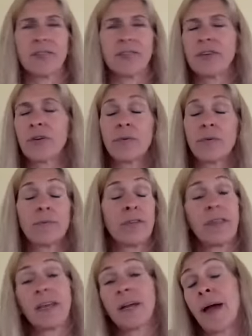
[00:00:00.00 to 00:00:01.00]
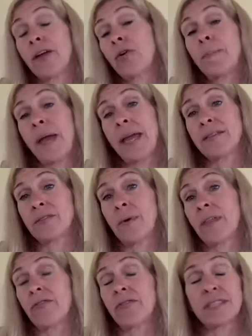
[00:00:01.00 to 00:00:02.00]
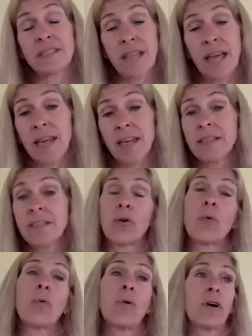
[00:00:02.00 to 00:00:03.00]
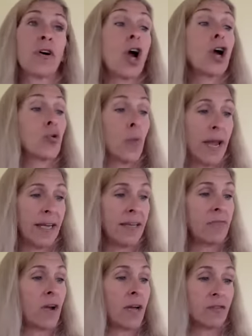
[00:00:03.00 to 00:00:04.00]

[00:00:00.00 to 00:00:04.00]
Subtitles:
So you think about your base, whether it's lettuce or a grain, right?